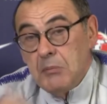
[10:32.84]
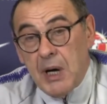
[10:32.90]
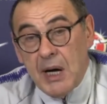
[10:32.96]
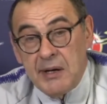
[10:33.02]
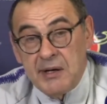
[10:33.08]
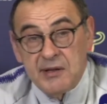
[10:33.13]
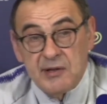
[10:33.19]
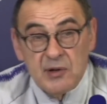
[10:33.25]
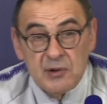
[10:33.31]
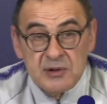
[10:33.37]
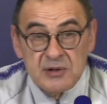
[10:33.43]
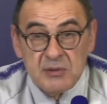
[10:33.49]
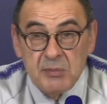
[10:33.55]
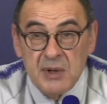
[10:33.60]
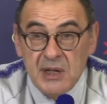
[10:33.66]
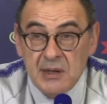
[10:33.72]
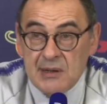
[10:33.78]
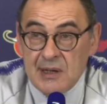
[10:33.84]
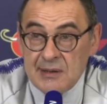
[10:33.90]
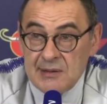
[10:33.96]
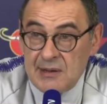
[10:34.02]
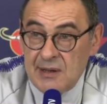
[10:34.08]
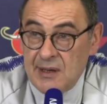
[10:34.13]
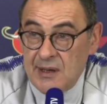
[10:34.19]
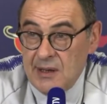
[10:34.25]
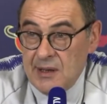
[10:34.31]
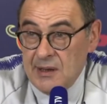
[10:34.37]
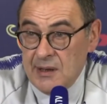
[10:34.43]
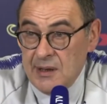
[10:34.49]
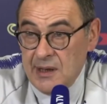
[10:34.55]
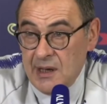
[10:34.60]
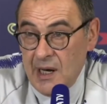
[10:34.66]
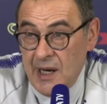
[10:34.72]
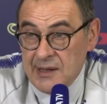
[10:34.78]
He told me that
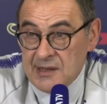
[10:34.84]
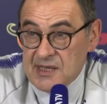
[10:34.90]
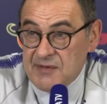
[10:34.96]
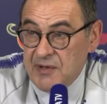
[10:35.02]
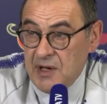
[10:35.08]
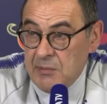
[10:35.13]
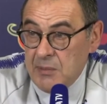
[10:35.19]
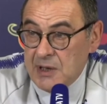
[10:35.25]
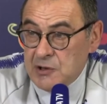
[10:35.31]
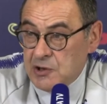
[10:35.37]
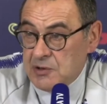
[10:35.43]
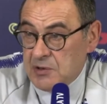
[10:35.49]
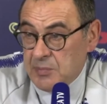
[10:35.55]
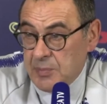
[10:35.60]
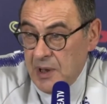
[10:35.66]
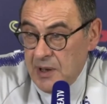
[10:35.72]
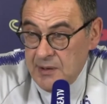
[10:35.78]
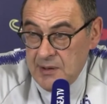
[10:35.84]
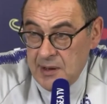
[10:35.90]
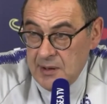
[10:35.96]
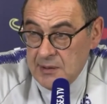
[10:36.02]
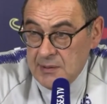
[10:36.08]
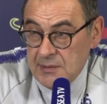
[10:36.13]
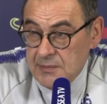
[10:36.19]
he likes very much to play there.